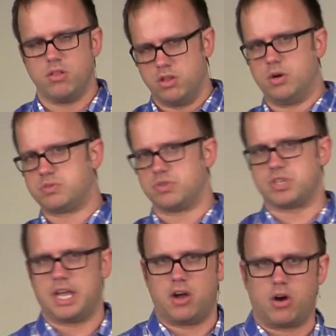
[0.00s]
Lewis will
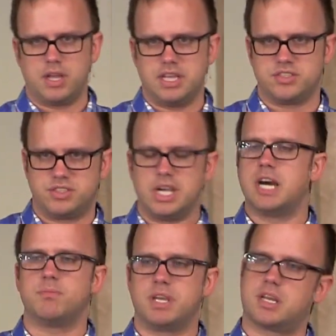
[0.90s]
say, is
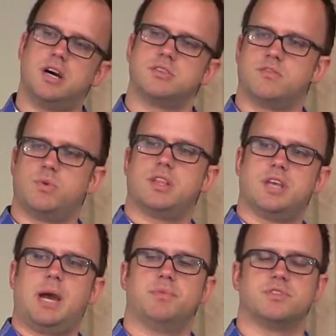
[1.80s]
done because of
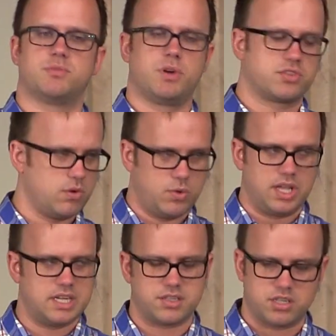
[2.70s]
what happened in this book. So when
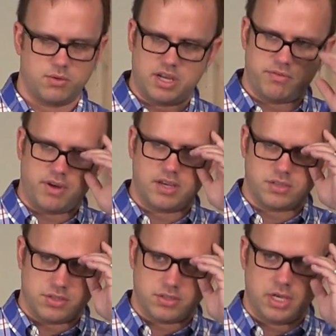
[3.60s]
you get to Till We Have
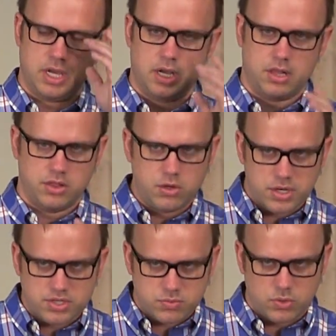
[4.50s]
Faces,
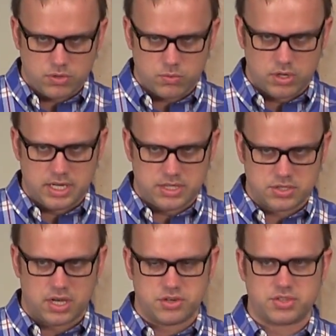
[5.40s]
Lewis
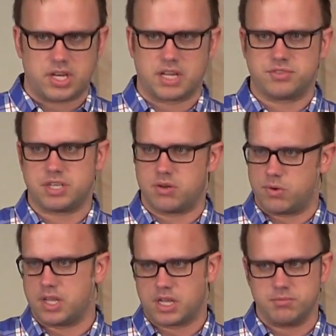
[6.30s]
his understanding of sin
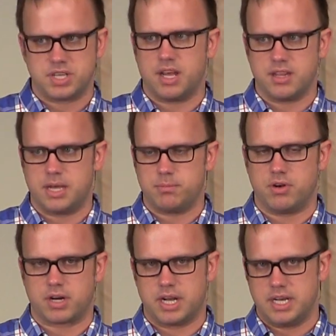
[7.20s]
really comes out in
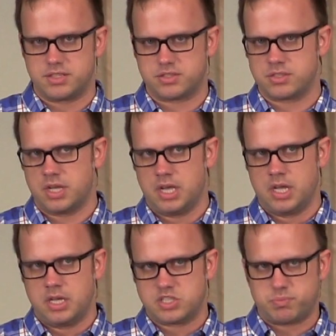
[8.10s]
book, and it's
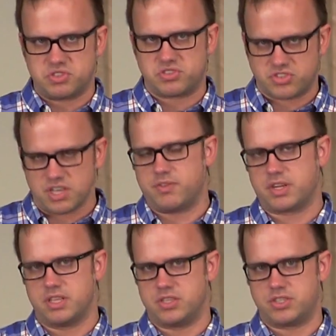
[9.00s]

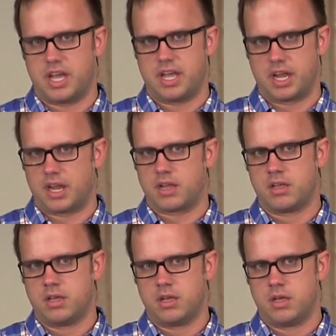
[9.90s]
specifically saying,
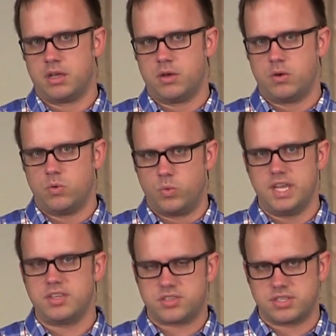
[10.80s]

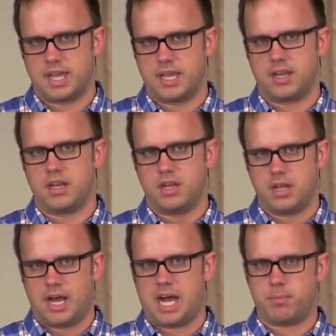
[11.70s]
we sin
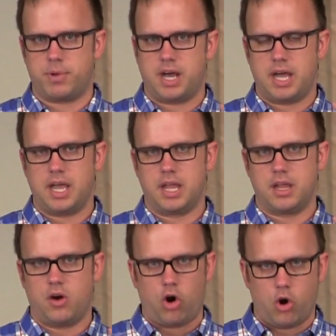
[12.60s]
not
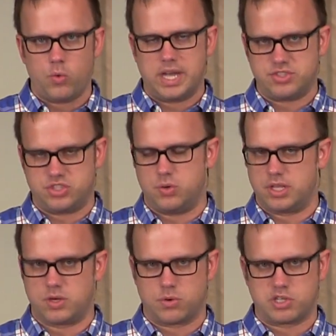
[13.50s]
by always
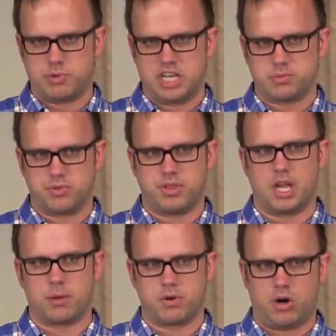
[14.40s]
doing the worst possible
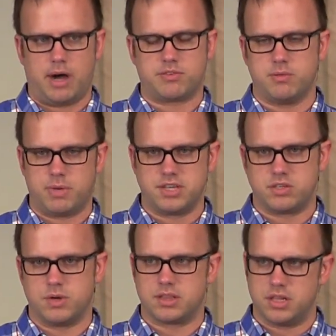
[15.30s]
thing, but often by
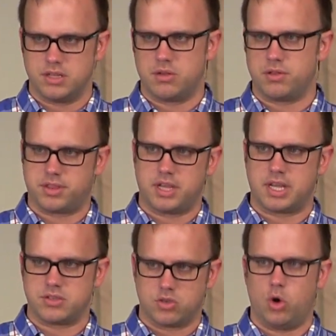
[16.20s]
doing the little
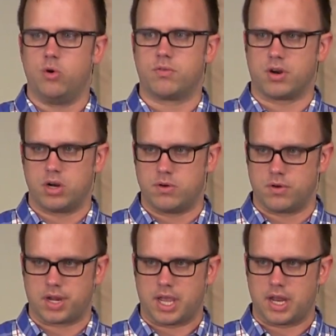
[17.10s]
things over and
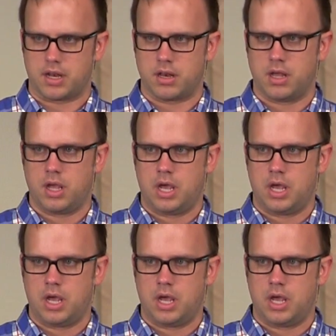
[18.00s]
over again,